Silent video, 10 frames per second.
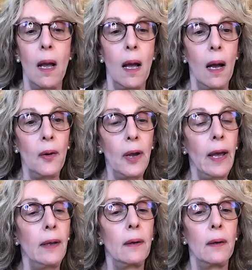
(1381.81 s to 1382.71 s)

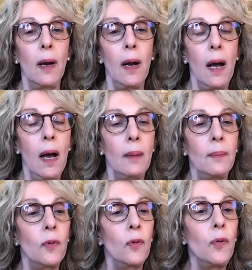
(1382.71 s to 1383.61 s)
Okay.
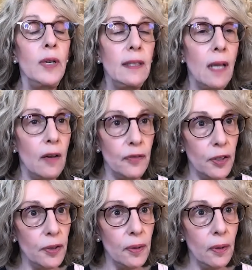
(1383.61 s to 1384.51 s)
We love
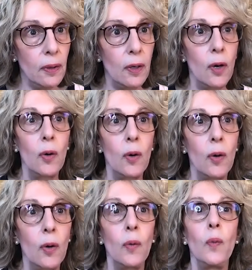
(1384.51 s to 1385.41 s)
you.
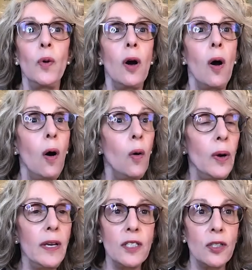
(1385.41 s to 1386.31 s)
We're
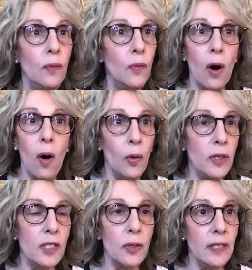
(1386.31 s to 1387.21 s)
always
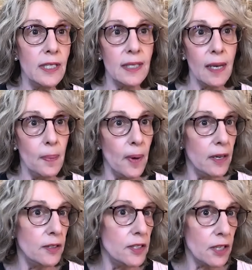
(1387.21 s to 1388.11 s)
going to stay by
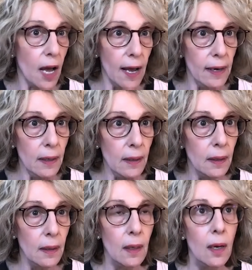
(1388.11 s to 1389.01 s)
your side.
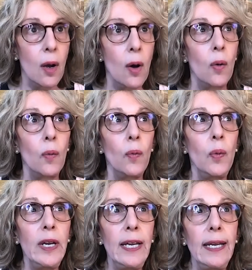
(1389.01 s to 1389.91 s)

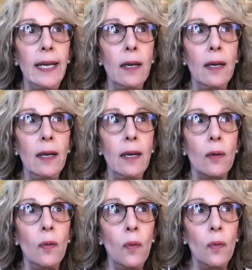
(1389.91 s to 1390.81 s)
We
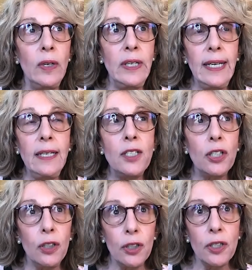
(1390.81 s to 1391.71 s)
need to
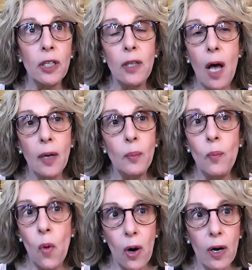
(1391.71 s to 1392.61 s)
learn a lot
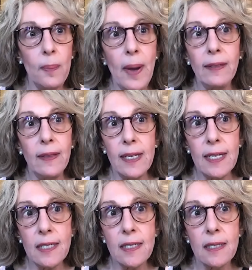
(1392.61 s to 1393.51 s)
more about
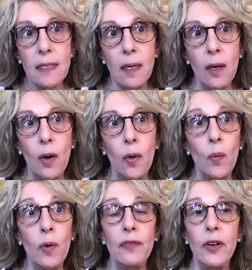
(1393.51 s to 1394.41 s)
this.
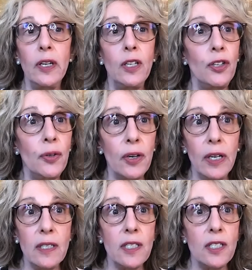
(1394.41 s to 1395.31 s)
We're very
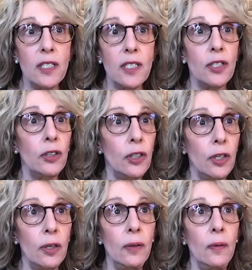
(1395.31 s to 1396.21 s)
curious to
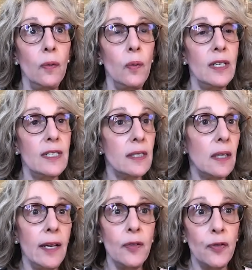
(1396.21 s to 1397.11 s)
learn what it's
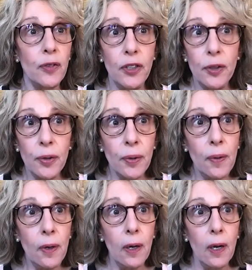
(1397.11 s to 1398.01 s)
like for
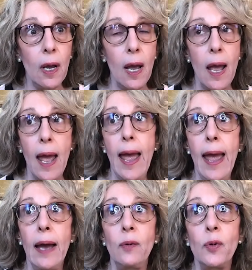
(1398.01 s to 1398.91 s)
you.
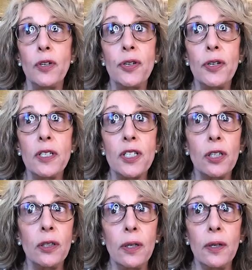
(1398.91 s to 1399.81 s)
And we're curious to
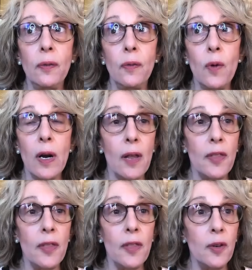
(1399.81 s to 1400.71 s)
learn what
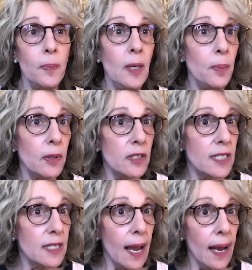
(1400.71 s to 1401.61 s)
other people are
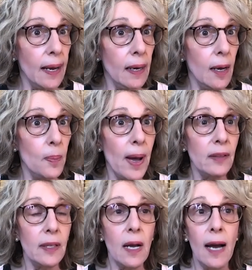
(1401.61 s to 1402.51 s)
saying
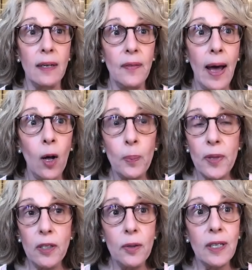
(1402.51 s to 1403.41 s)
about the kind of help
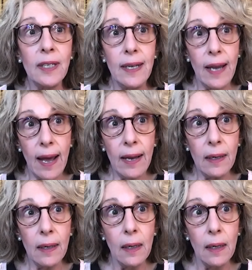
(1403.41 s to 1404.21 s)
that you can get.